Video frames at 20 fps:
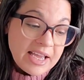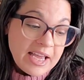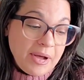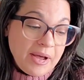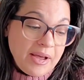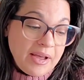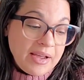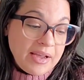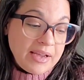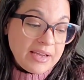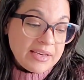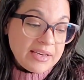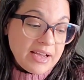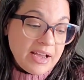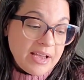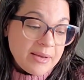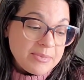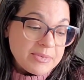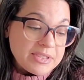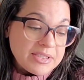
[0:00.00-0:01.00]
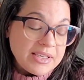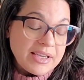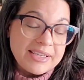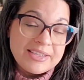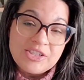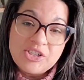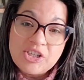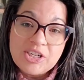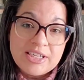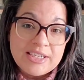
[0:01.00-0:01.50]
but I was
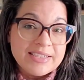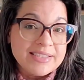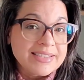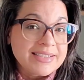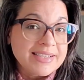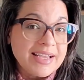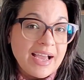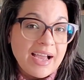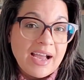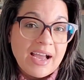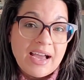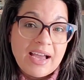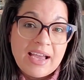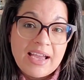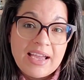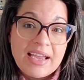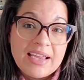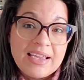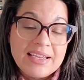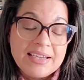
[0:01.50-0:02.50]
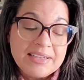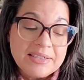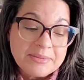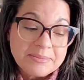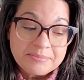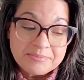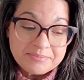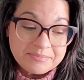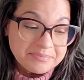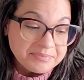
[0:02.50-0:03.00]
like, geez,
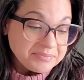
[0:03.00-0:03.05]
I,